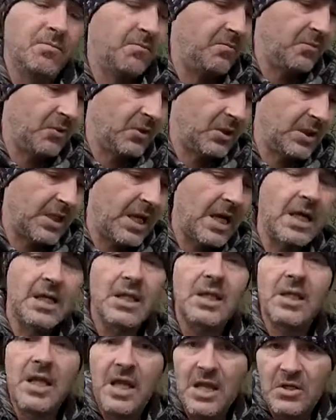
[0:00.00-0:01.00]
For a start,
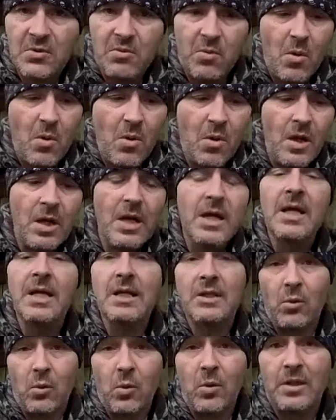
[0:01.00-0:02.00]
that's wrong,
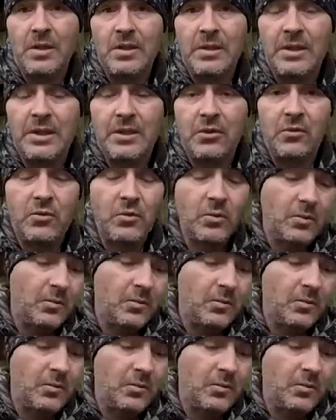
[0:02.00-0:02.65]
it's Auckland Central.